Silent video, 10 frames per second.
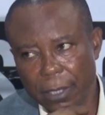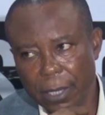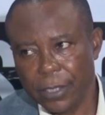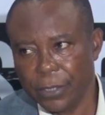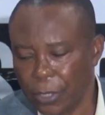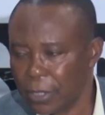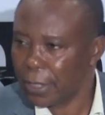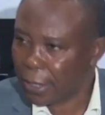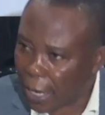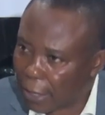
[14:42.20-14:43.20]
It is just
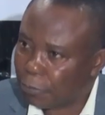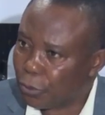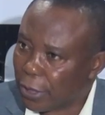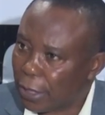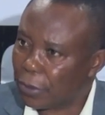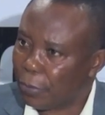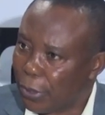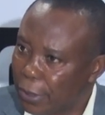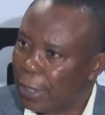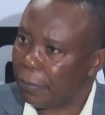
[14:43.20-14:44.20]
a card pusher.
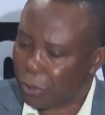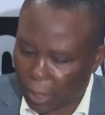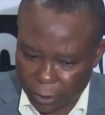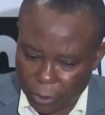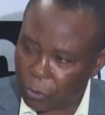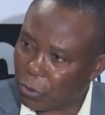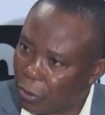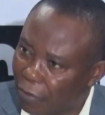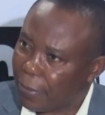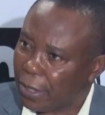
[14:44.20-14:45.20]
Somebody, just a local
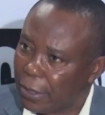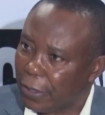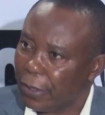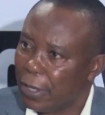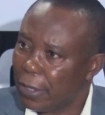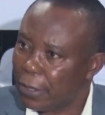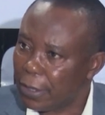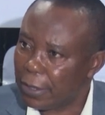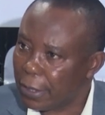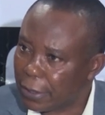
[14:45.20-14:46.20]
government, they
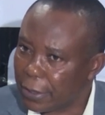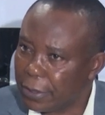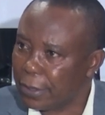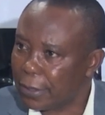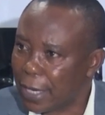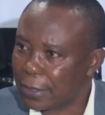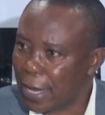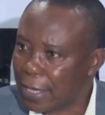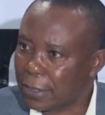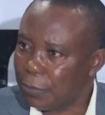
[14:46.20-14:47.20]
increased the tax and
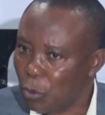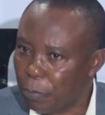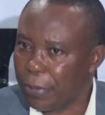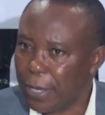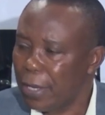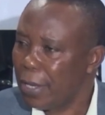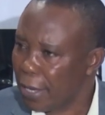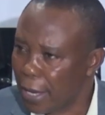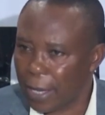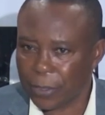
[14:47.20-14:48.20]
asked him to pay
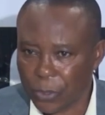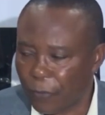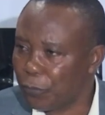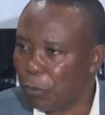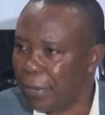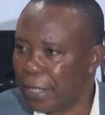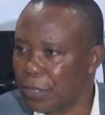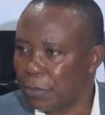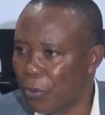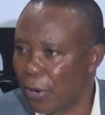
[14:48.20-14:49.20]
some few
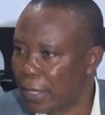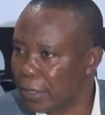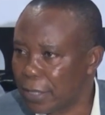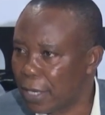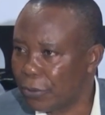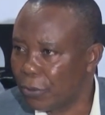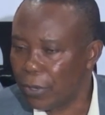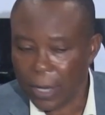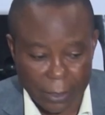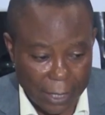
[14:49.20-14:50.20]
pennies more. And he said no,
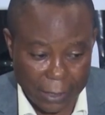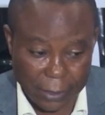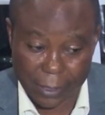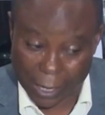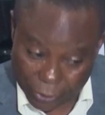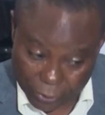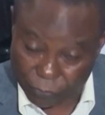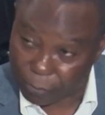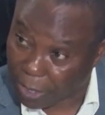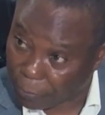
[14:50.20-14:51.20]
that he cannot
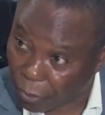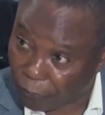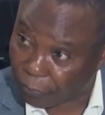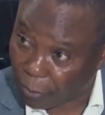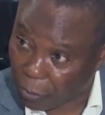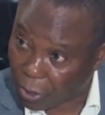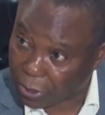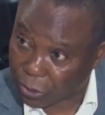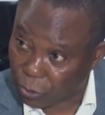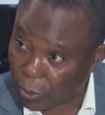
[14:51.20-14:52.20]
even make profit from what
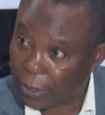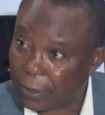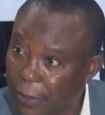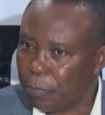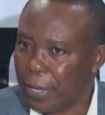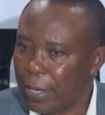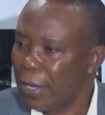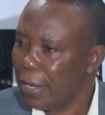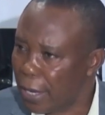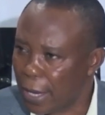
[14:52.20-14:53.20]
he's doing. Pay
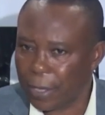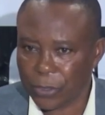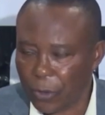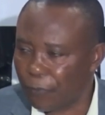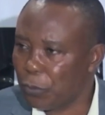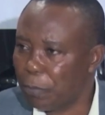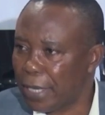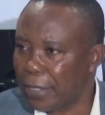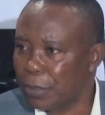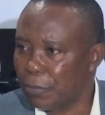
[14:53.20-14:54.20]
some few
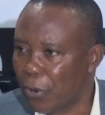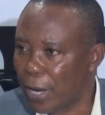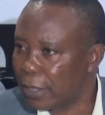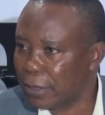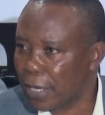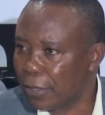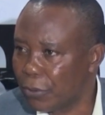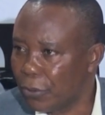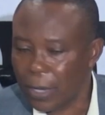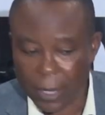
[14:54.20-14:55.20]
pennies more. And he said
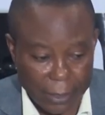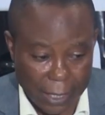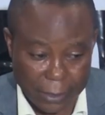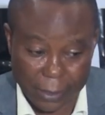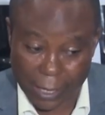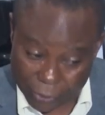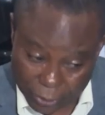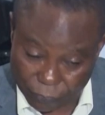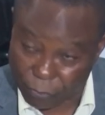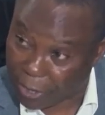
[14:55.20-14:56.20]
no, that he
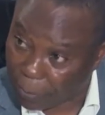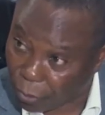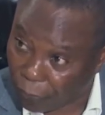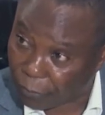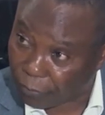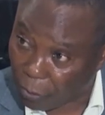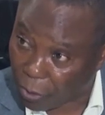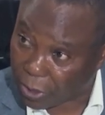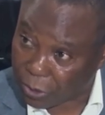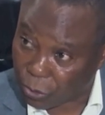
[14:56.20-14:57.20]
cannot even make profit from
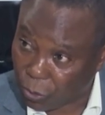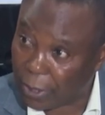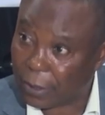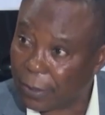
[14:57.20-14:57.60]
what he's doing.